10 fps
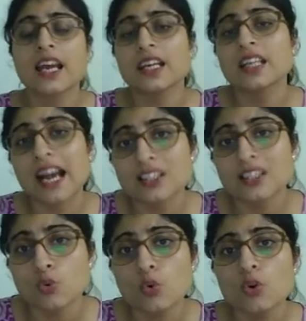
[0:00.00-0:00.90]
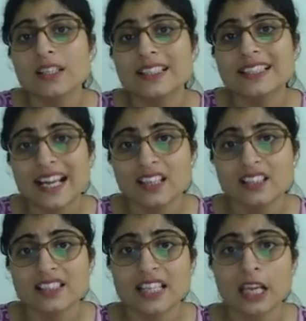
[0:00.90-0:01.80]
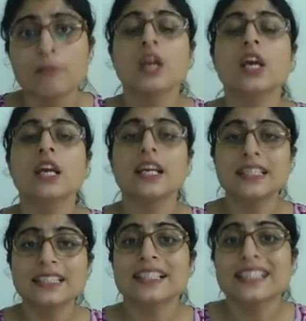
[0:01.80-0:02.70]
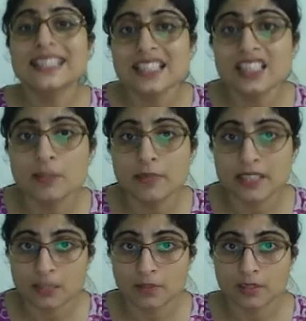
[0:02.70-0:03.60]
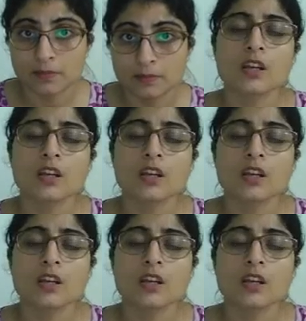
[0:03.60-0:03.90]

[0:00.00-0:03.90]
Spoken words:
it has to decide the same is still debatable.